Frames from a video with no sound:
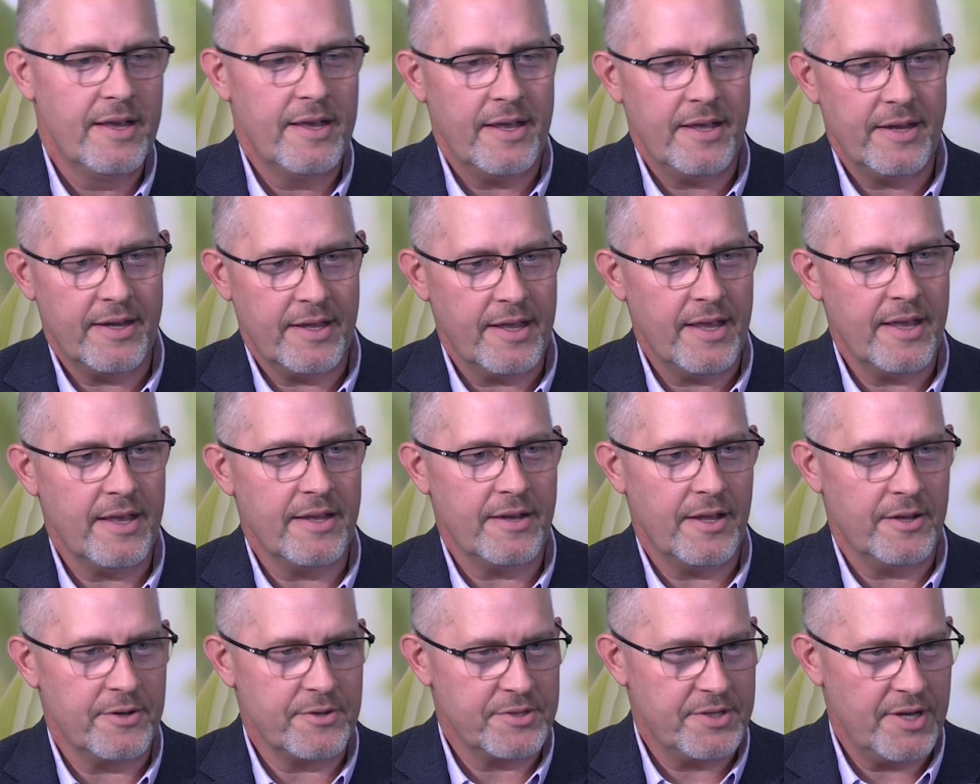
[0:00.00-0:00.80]
And
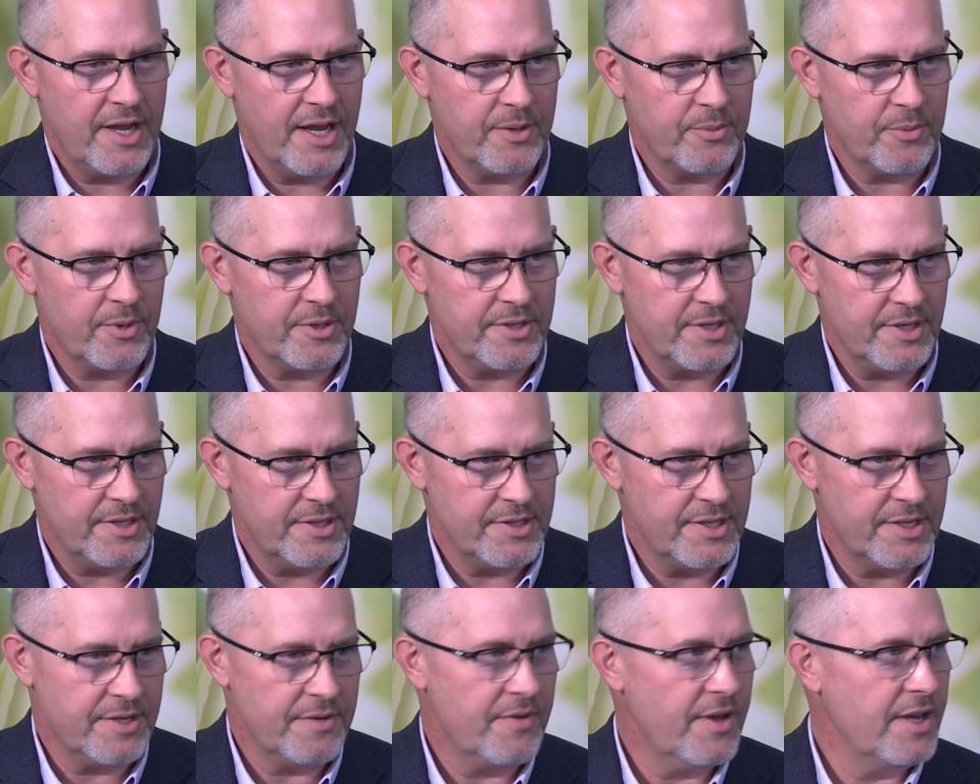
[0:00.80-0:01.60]
again, understanding what
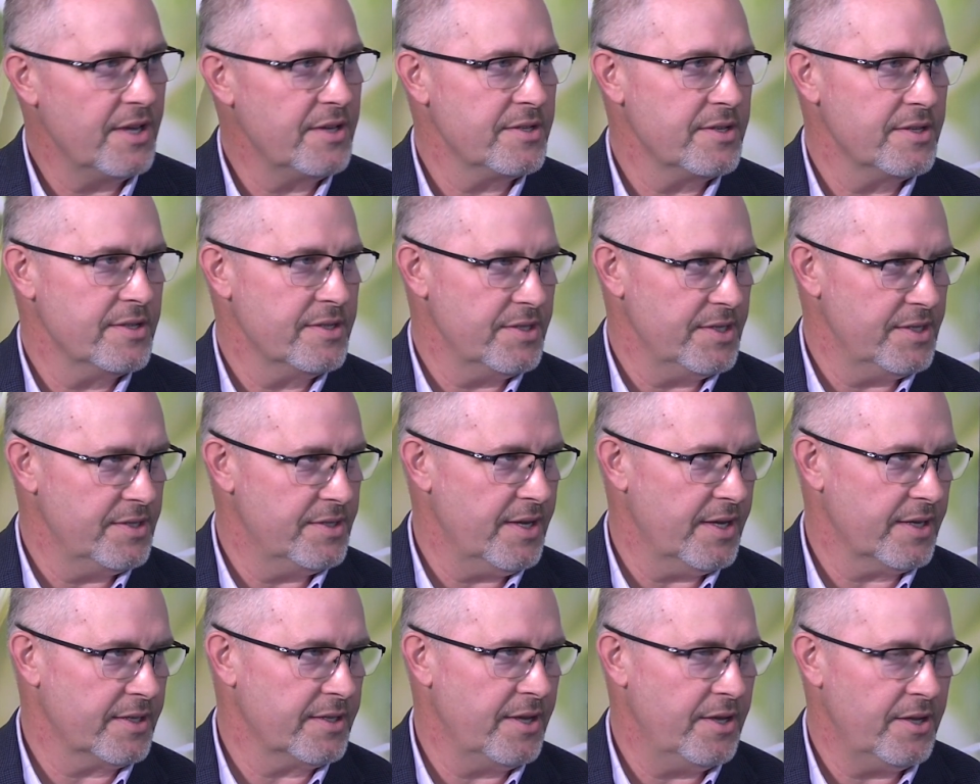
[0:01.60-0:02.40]
these innovations, these
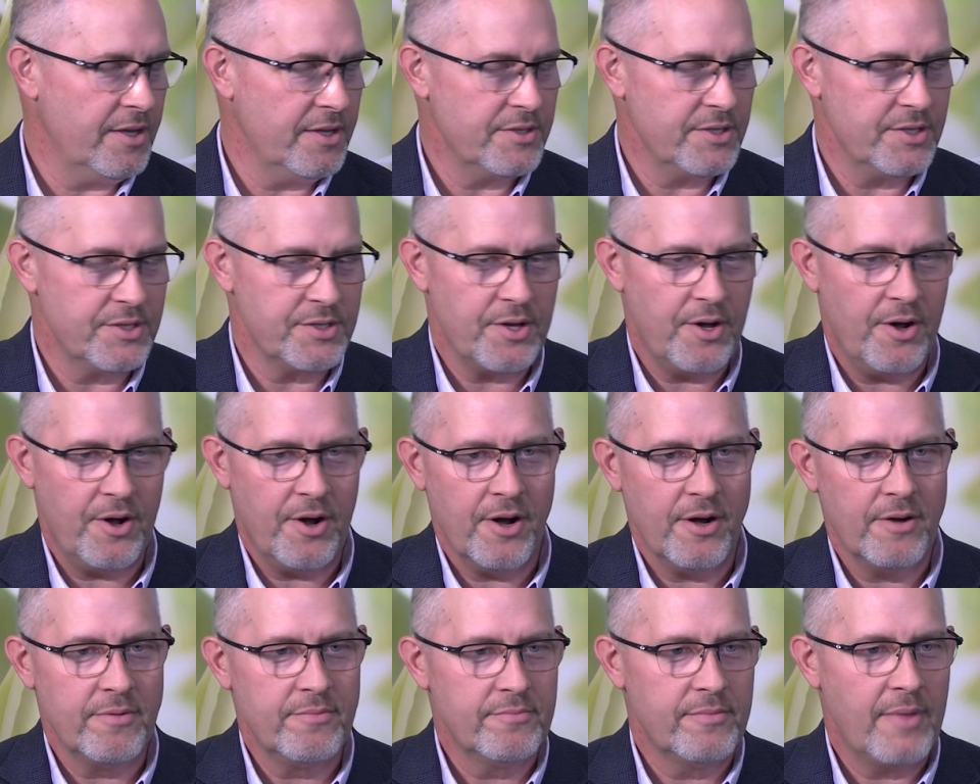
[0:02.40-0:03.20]
technologies
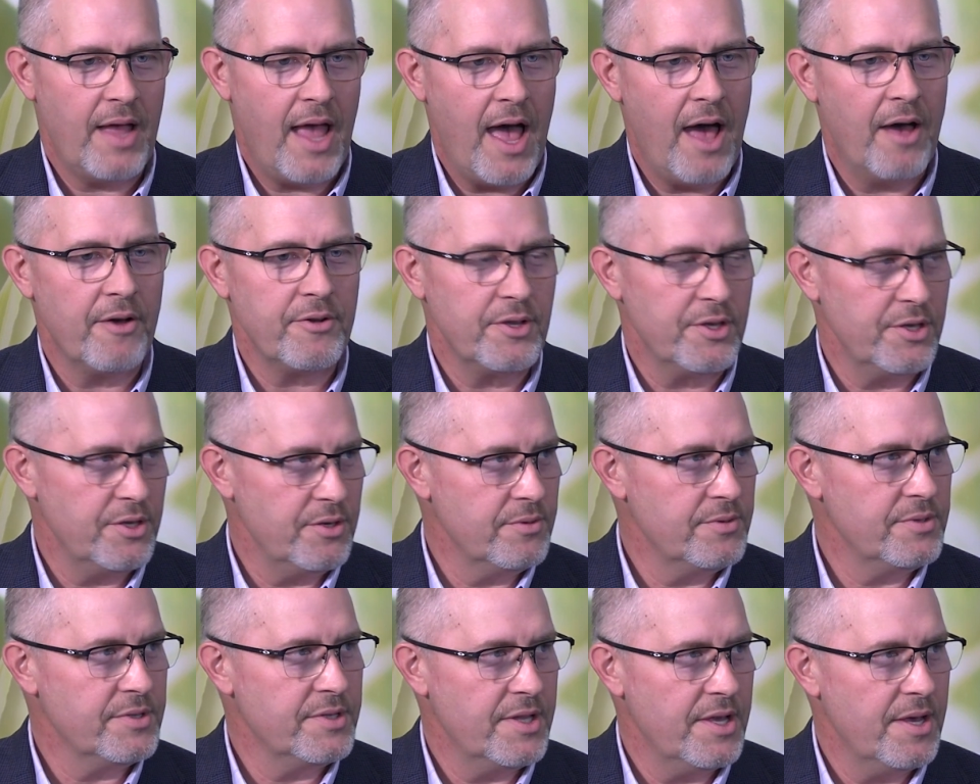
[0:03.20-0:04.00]
are, how to
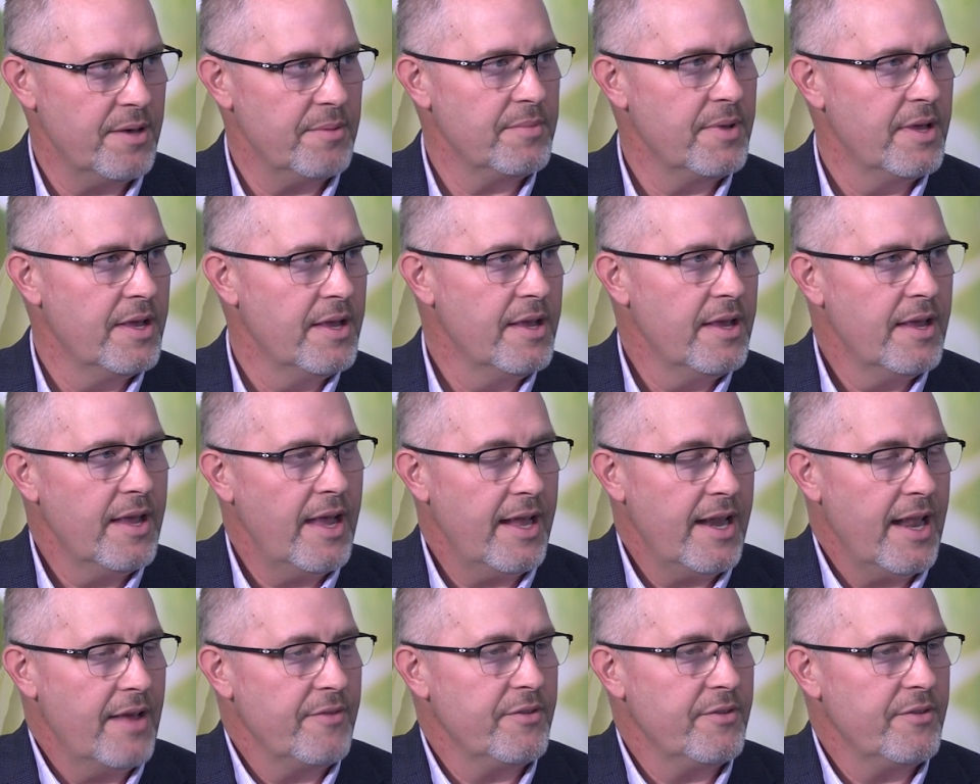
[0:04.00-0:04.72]
use them, and